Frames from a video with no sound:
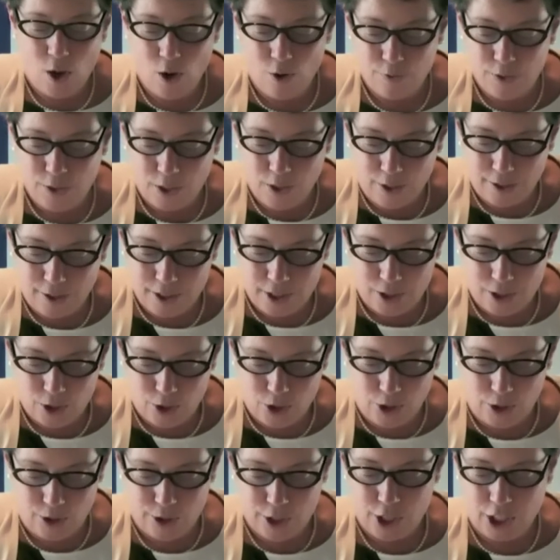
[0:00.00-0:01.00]

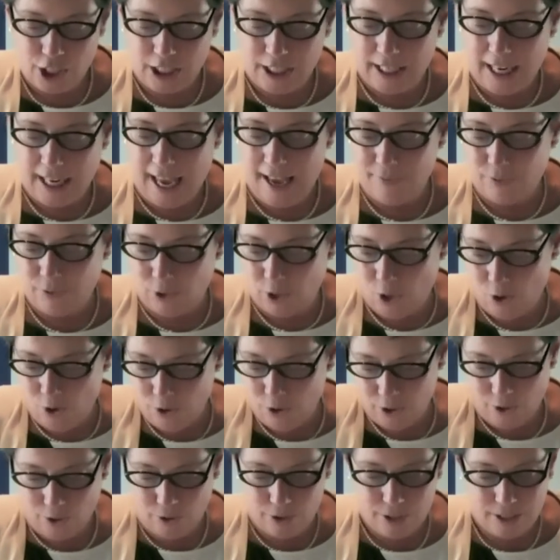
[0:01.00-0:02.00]
Constitution have long
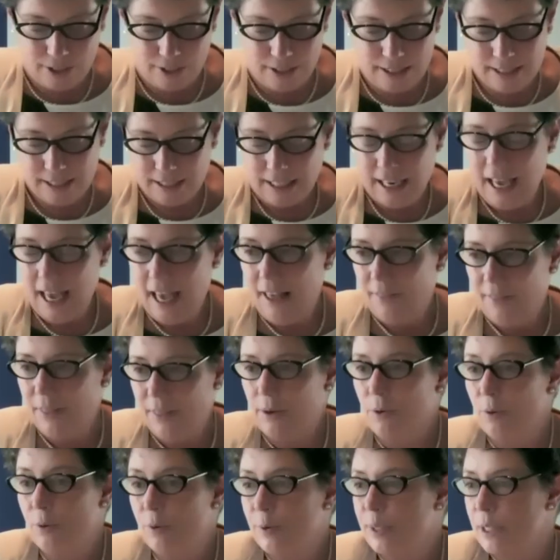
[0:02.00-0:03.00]
noted, there
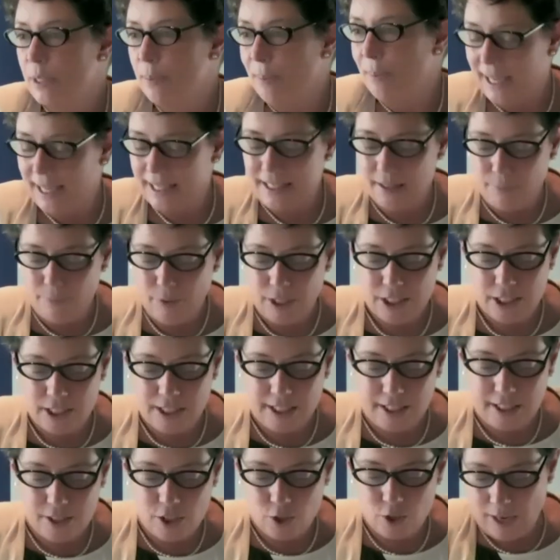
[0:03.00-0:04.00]
are respects in which the
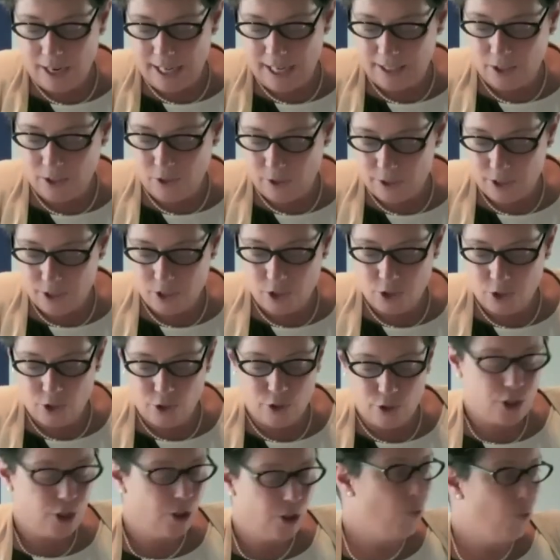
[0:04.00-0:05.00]
Australian
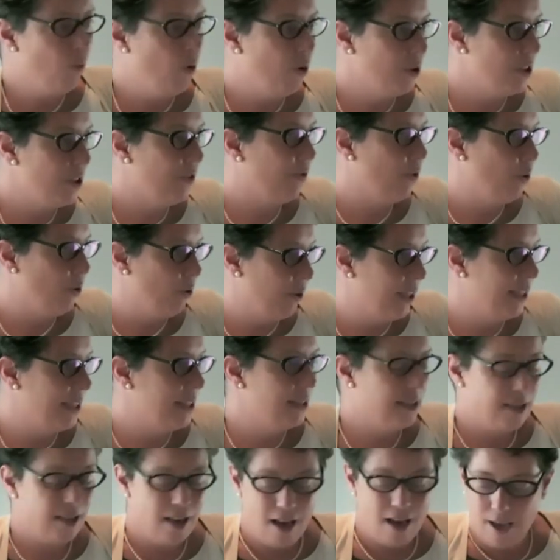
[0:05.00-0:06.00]
Constitution was for its
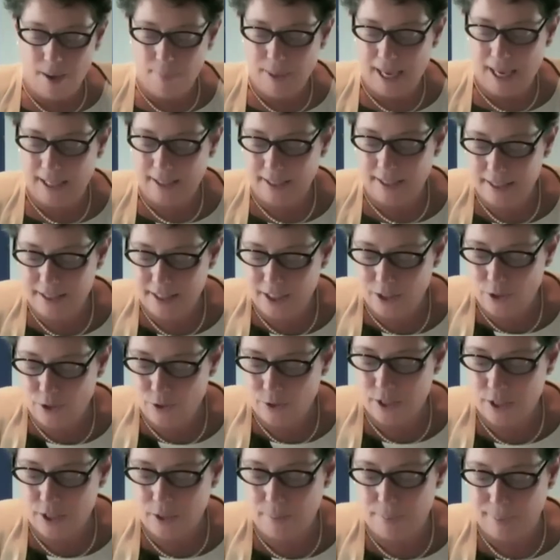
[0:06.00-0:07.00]
time and continues
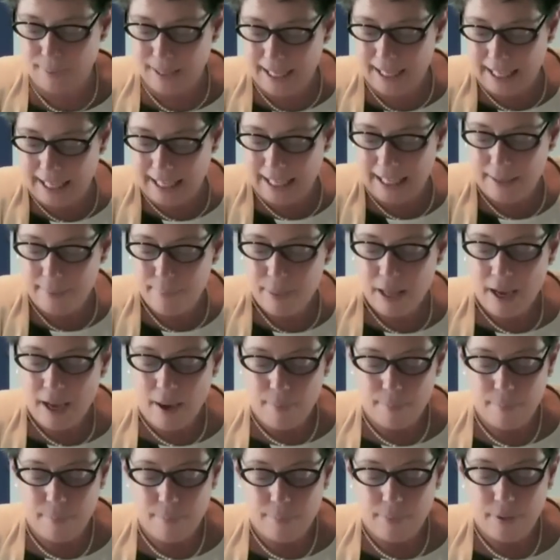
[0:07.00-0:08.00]
to be
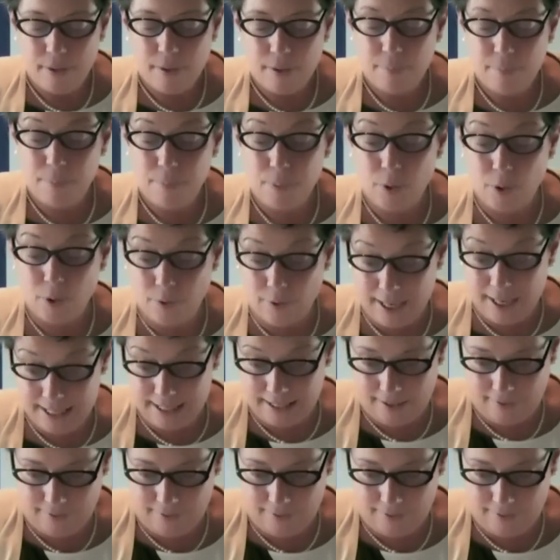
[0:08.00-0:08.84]
progressive.